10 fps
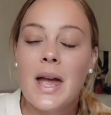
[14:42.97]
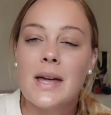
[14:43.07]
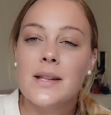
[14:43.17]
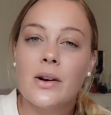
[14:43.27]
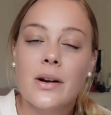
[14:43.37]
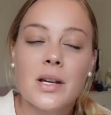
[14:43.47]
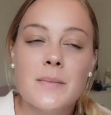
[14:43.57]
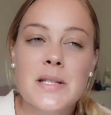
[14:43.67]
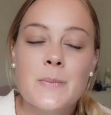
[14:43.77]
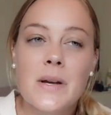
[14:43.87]
And their
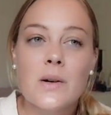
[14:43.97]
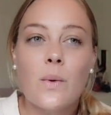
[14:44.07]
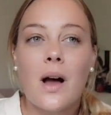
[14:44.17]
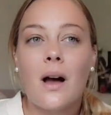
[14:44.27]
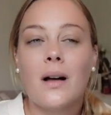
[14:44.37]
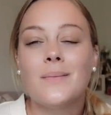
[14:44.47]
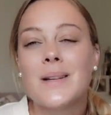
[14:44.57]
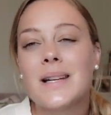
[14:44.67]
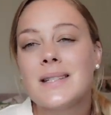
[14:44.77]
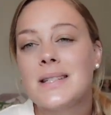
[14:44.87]
argument's been, well,
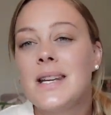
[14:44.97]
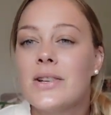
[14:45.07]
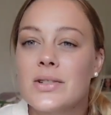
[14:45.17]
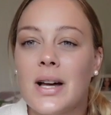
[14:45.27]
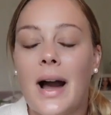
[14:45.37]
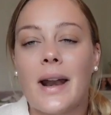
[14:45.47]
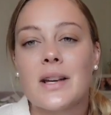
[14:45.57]
it's a teacher's guide.